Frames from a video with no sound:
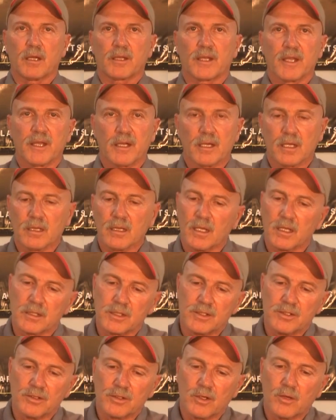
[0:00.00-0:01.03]
Again, I'd
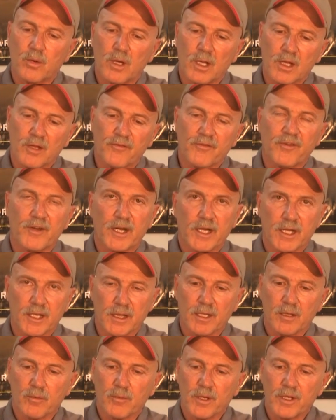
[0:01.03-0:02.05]
like to qualify
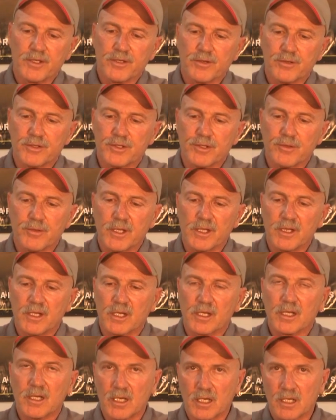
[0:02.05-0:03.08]
that when you're doing
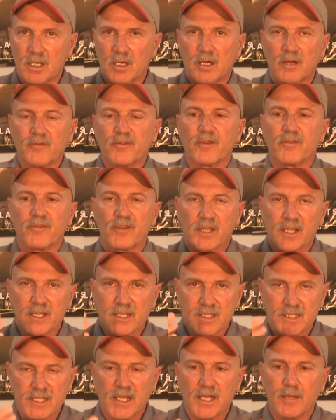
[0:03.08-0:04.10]
the cutoff of a
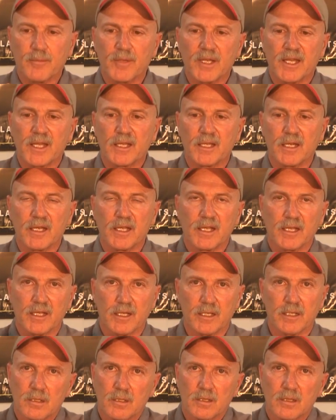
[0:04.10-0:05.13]
contaminated
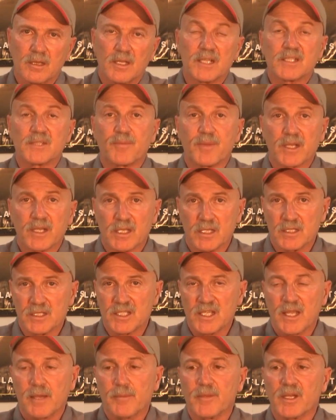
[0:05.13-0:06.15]
end that's been
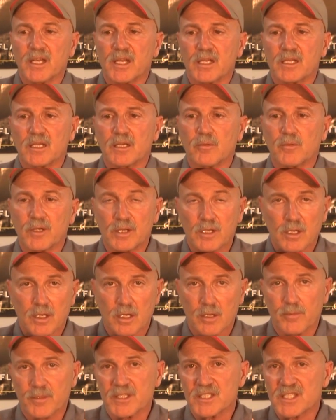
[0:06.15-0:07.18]
contaminated with
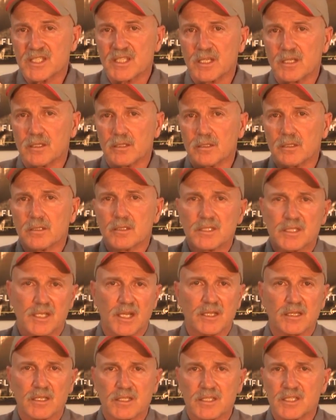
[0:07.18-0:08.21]
carbon steel,
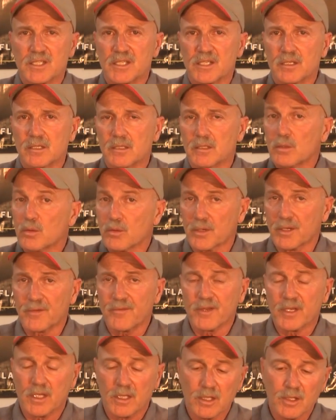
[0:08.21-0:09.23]
stainless steel, or
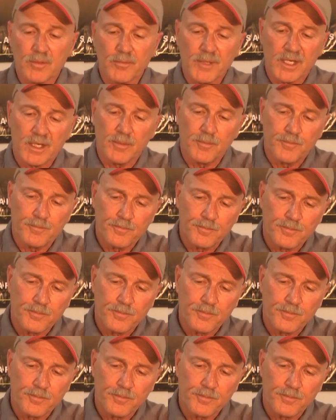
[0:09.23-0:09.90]
even aluminum,